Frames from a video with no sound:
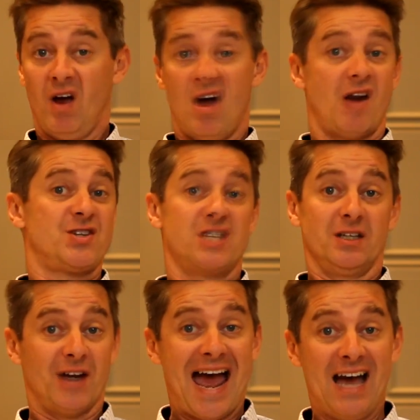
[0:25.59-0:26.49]
I'd seen
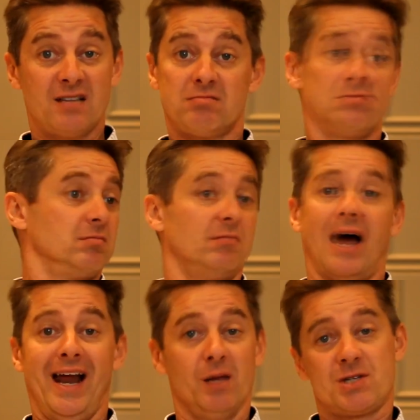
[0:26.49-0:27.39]
an ad. I
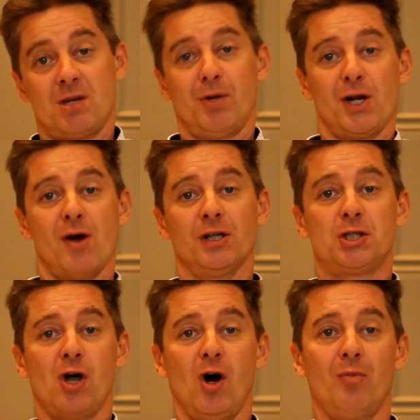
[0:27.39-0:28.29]
helped somebody on a
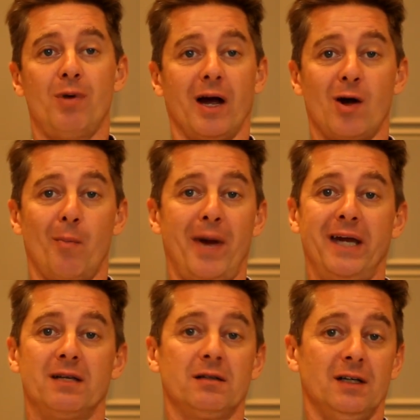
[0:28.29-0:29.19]
job. I got paid